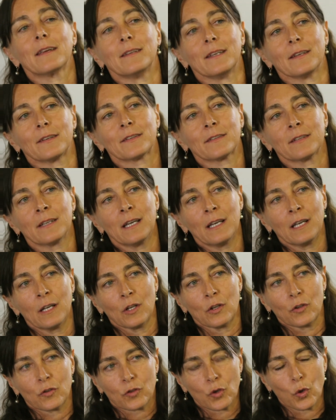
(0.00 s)
this?
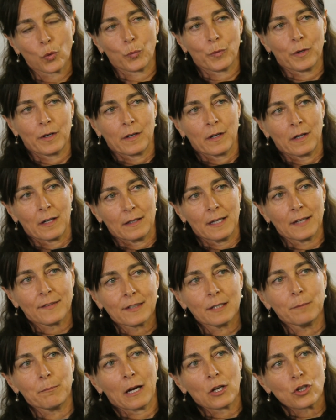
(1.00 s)
So let's
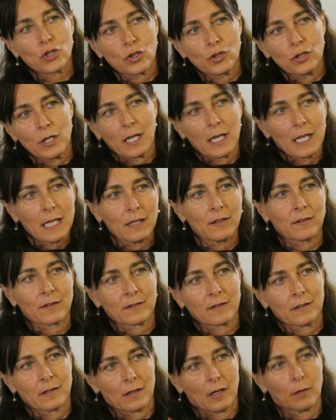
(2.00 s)
imagine you
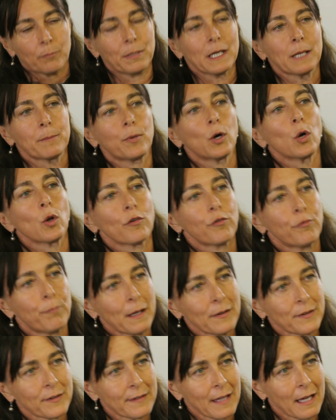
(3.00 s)
eat a big bowl of
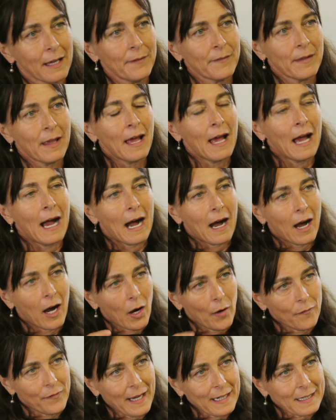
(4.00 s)
pasta.
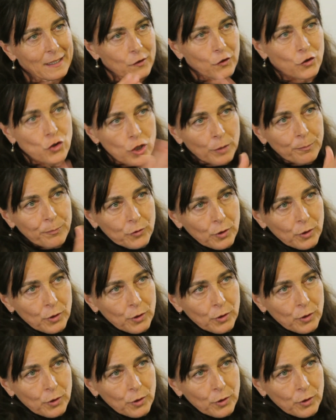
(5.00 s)
That gets chopped